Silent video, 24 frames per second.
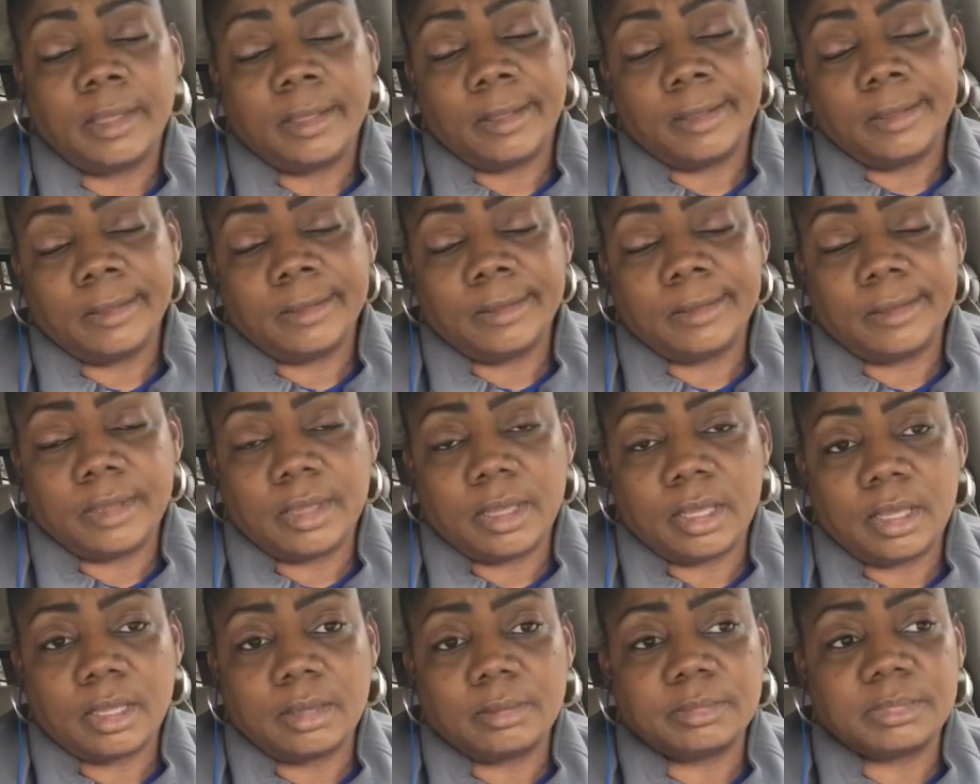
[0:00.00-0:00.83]

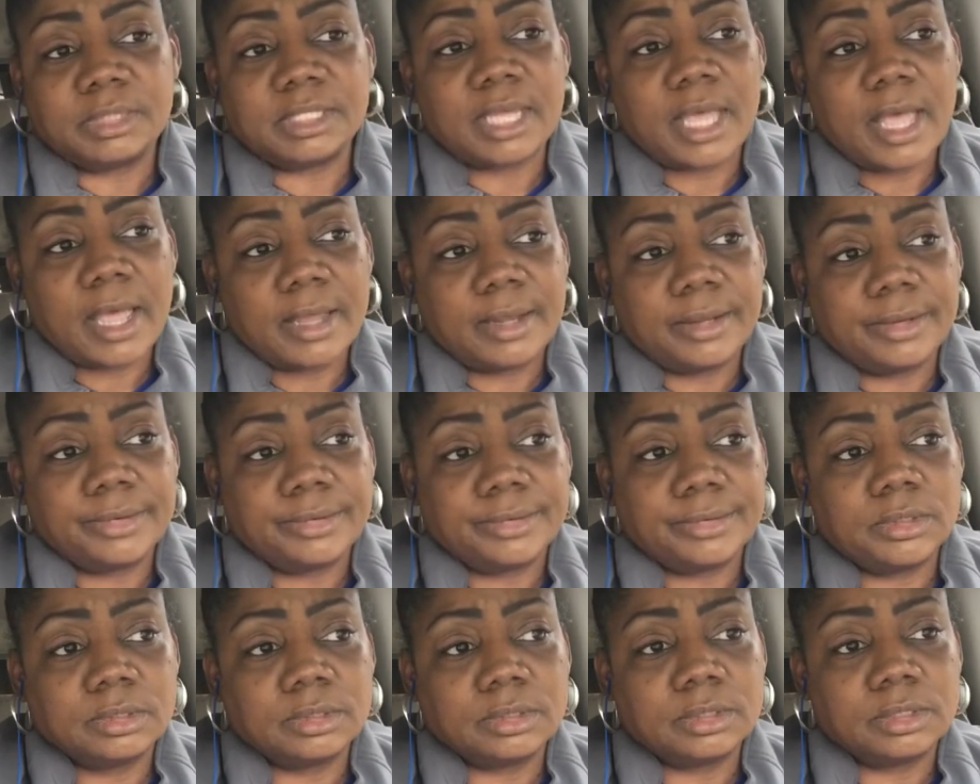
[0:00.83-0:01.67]
Yeah, I'm
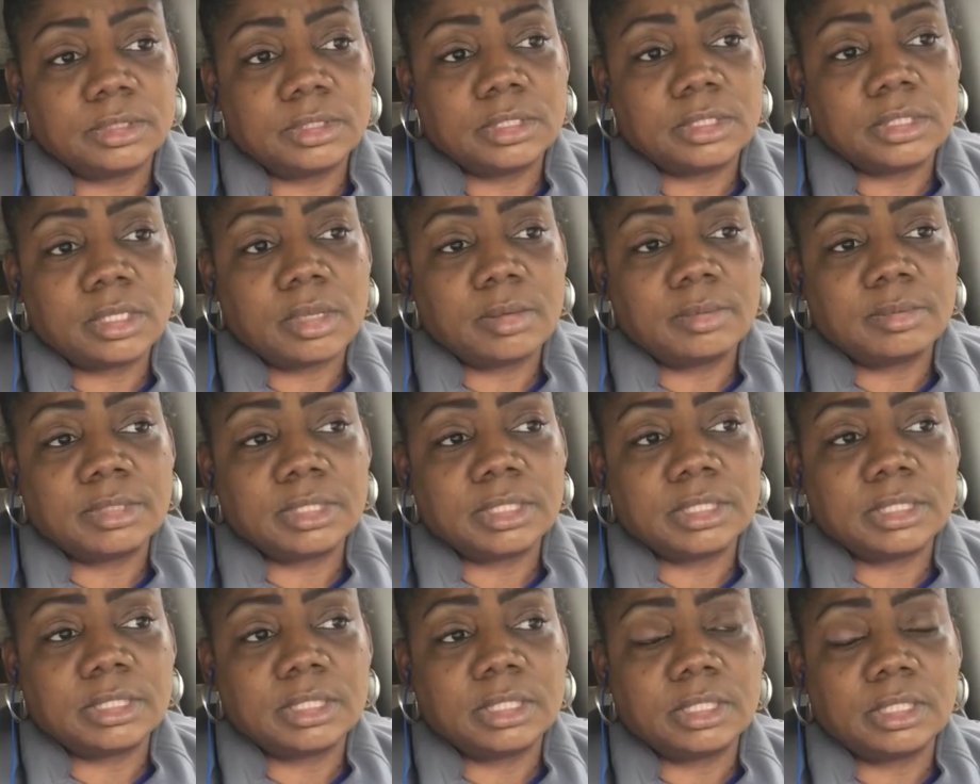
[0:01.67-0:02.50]
tired. So I'm
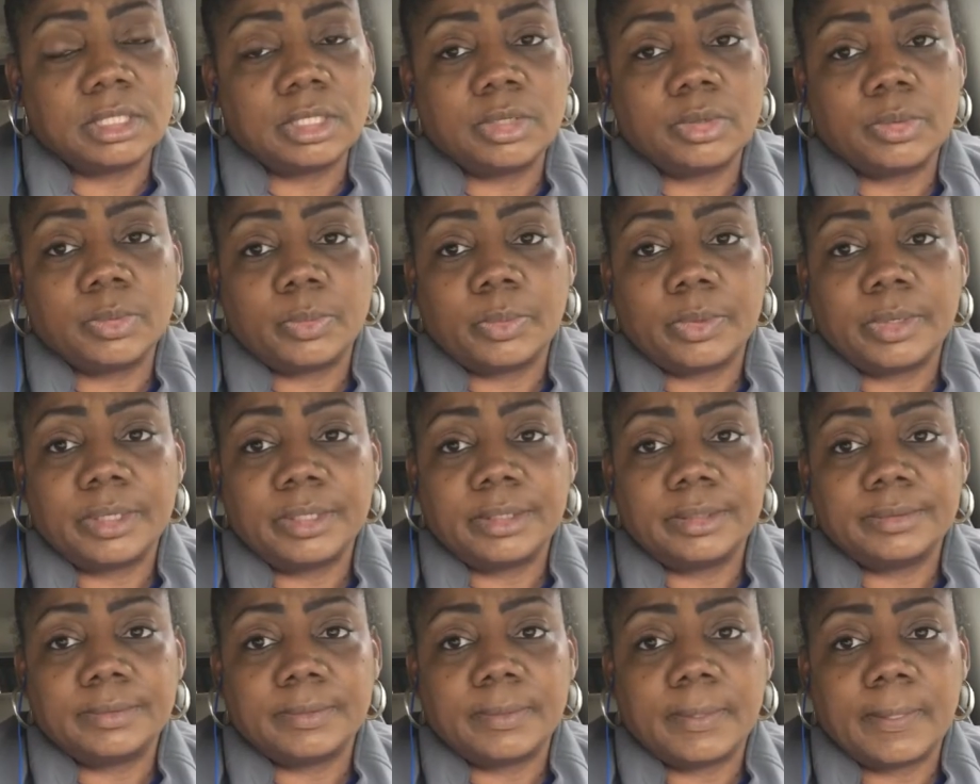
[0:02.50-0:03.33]
just sitting here
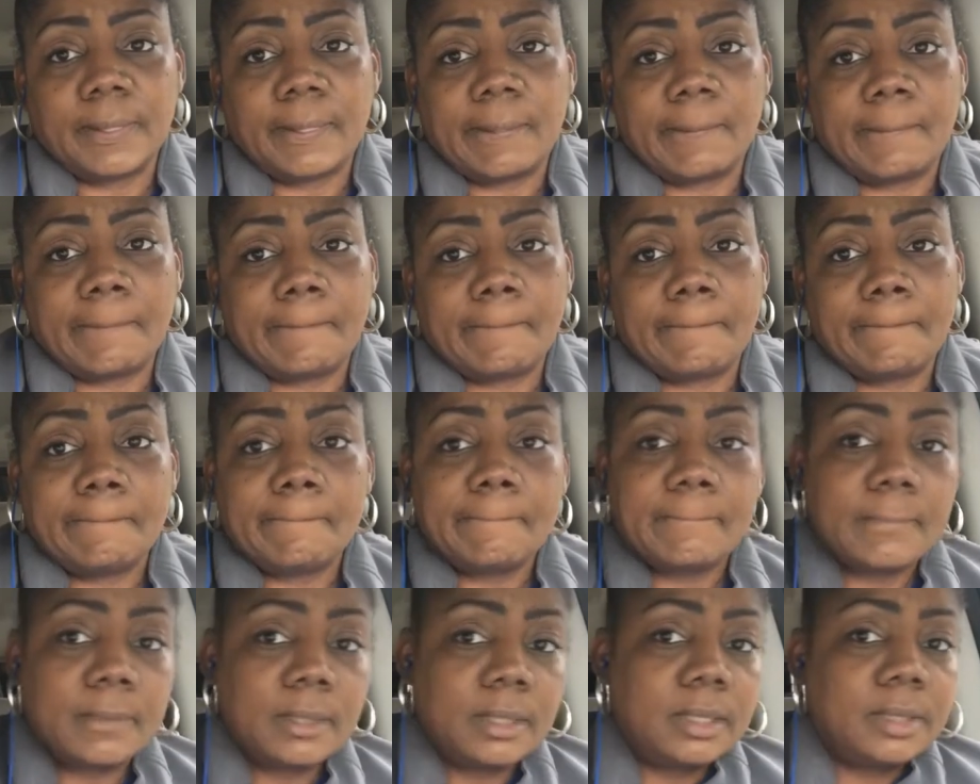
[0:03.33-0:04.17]
waiting.
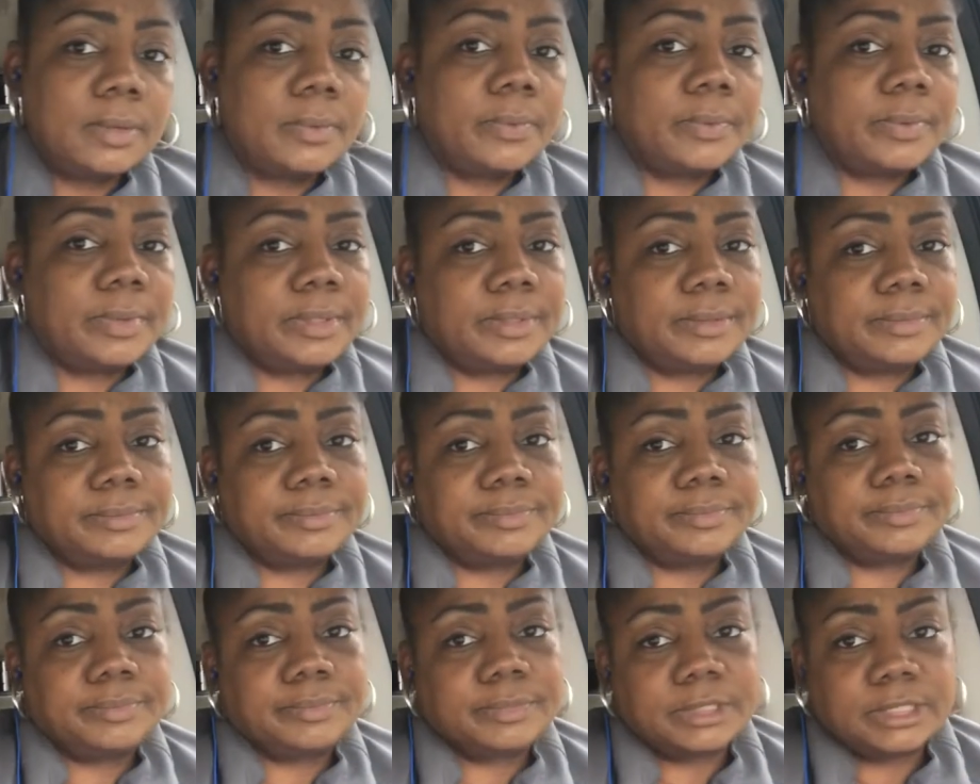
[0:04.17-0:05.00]
And waiting.
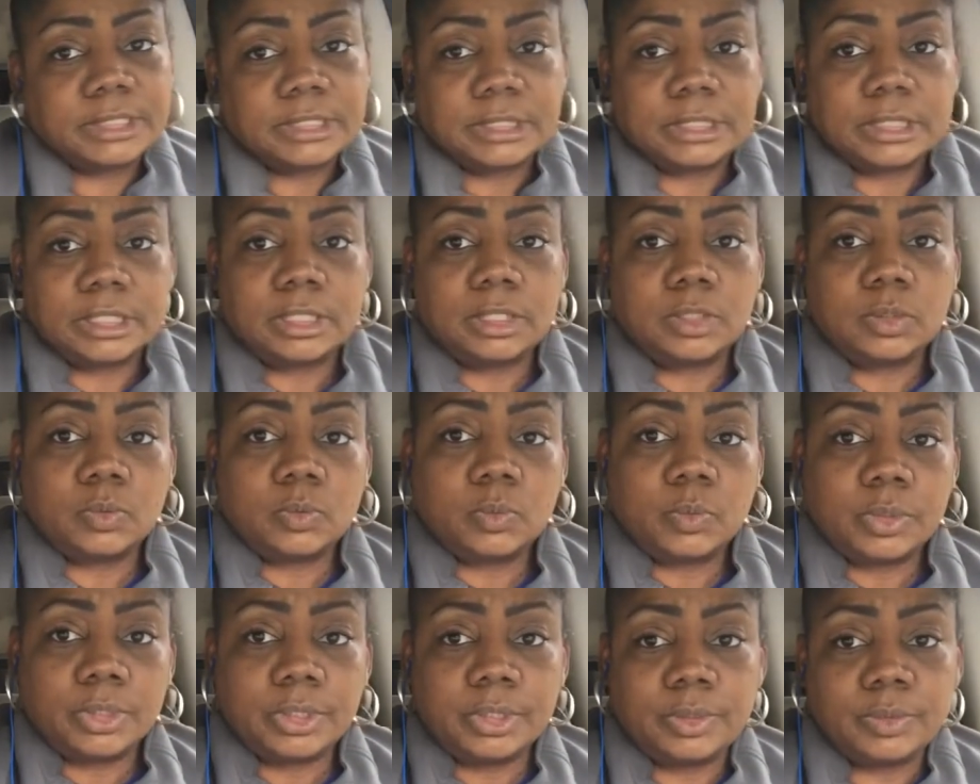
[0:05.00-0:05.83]
And
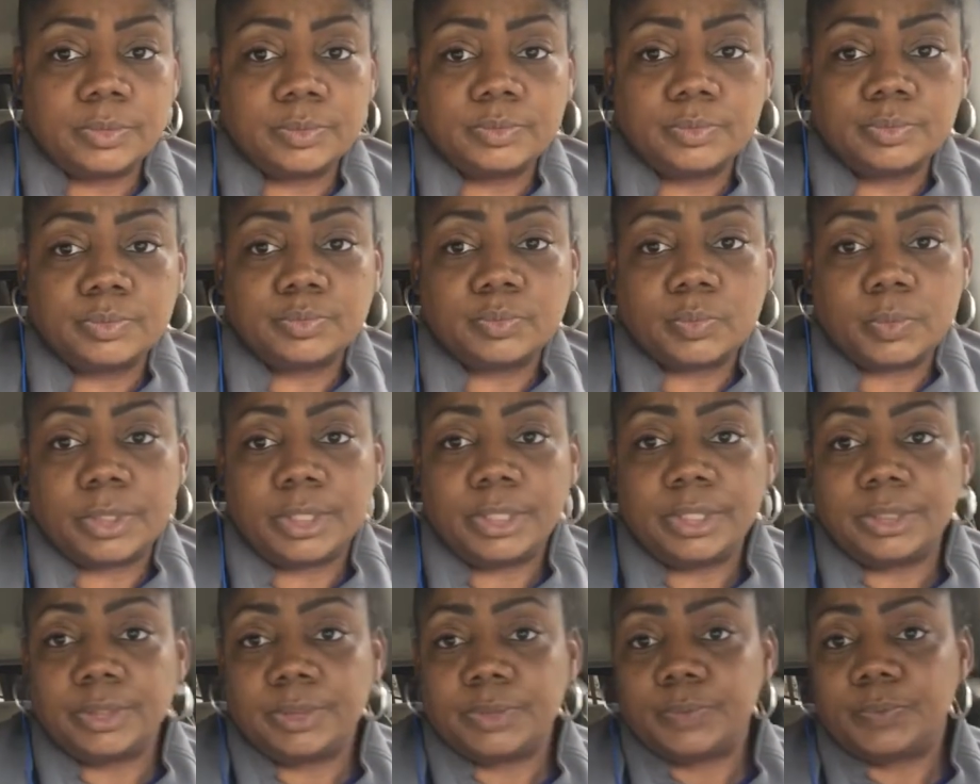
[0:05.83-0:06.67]
waiting.
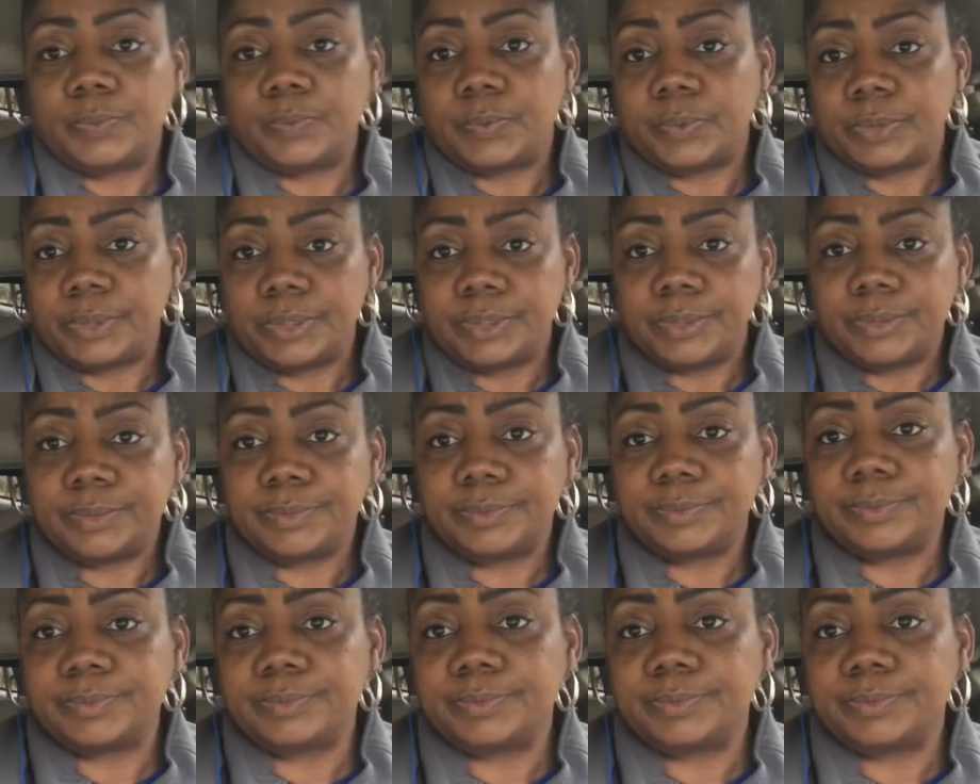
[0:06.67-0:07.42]
Waiting. Waiting.